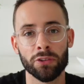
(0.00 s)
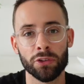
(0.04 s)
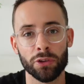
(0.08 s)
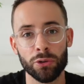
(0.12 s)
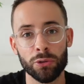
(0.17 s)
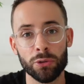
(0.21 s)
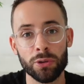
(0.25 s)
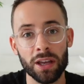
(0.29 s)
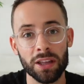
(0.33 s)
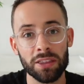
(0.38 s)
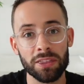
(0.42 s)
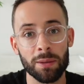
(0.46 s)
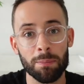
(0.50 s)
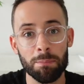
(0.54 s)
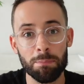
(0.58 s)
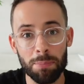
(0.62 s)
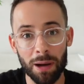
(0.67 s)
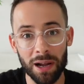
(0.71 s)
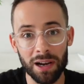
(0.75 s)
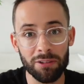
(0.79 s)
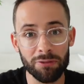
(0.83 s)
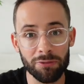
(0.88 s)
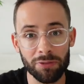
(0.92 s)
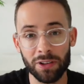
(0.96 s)
So you get the
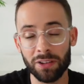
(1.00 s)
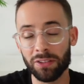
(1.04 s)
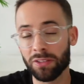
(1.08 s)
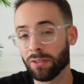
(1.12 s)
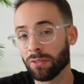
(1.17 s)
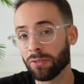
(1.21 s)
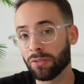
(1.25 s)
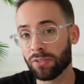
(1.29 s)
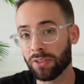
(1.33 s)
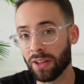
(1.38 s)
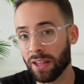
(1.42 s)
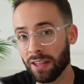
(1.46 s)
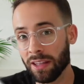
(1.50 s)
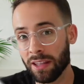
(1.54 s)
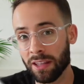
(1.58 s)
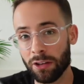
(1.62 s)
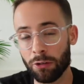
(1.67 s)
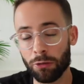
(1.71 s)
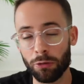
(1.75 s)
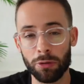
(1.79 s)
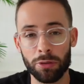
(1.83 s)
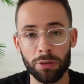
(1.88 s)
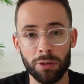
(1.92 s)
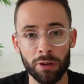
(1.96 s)
benefits of staking
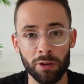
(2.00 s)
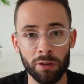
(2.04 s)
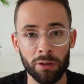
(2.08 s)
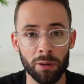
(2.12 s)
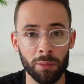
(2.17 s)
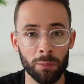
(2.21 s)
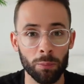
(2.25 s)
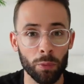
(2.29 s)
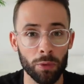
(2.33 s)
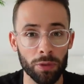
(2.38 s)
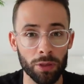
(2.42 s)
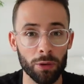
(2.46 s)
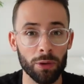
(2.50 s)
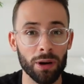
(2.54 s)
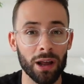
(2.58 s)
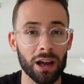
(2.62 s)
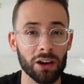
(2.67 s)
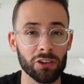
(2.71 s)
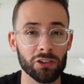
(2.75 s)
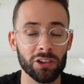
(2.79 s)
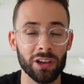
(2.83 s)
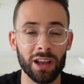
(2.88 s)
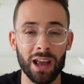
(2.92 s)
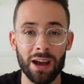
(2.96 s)
your Ethereum without
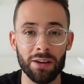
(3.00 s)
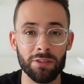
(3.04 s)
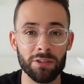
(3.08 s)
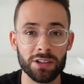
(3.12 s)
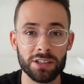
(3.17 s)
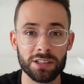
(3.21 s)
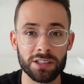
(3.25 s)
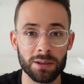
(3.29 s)
actually having